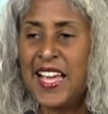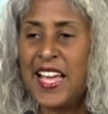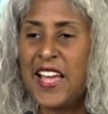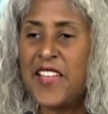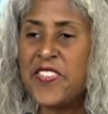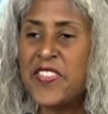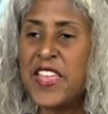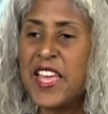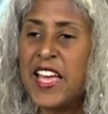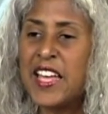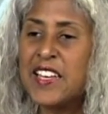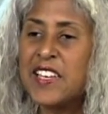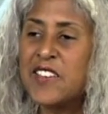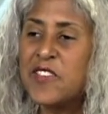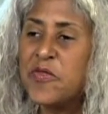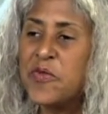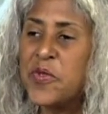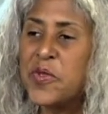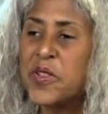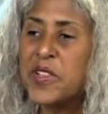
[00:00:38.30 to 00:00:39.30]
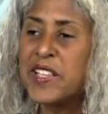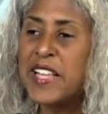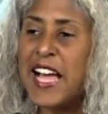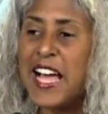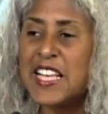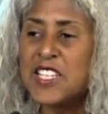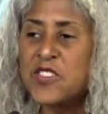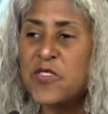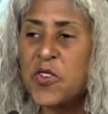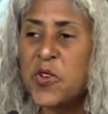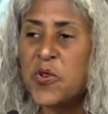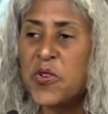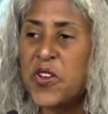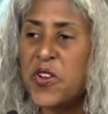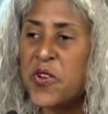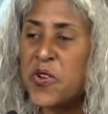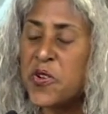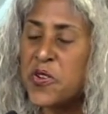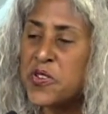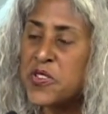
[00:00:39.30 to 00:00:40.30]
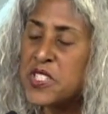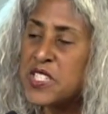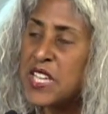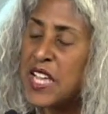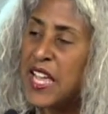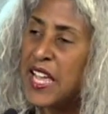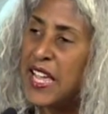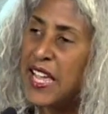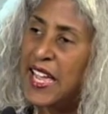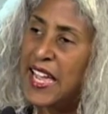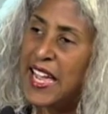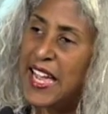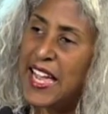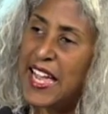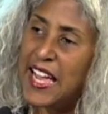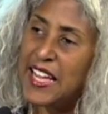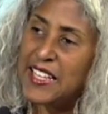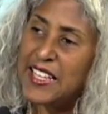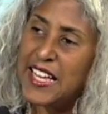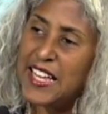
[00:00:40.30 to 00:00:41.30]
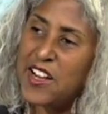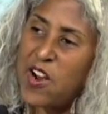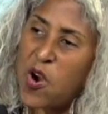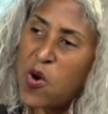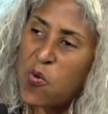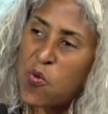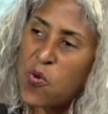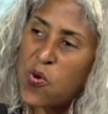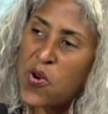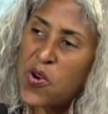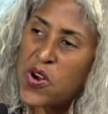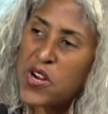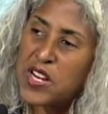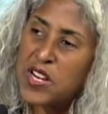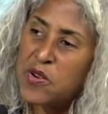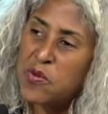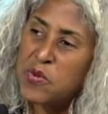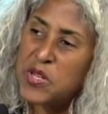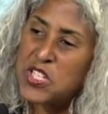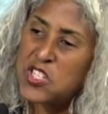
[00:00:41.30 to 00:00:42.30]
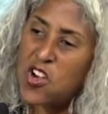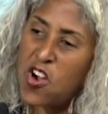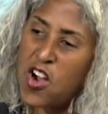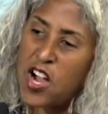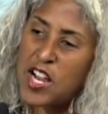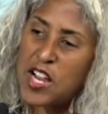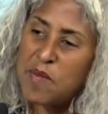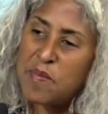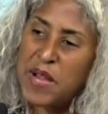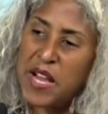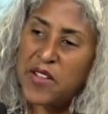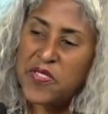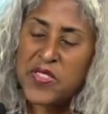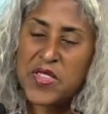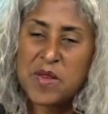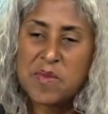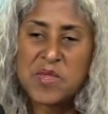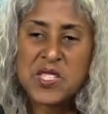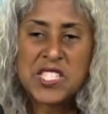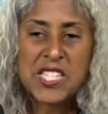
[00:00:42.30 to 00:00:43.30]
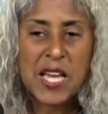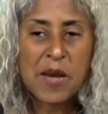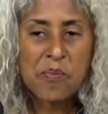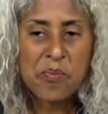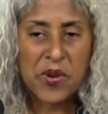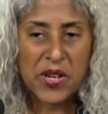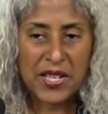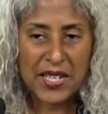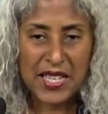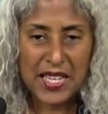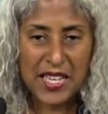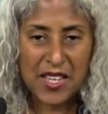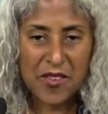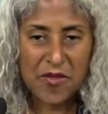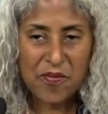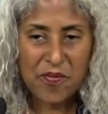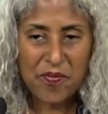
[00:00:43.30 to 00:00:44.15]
And that for the last few years, in our work, we talk about them separately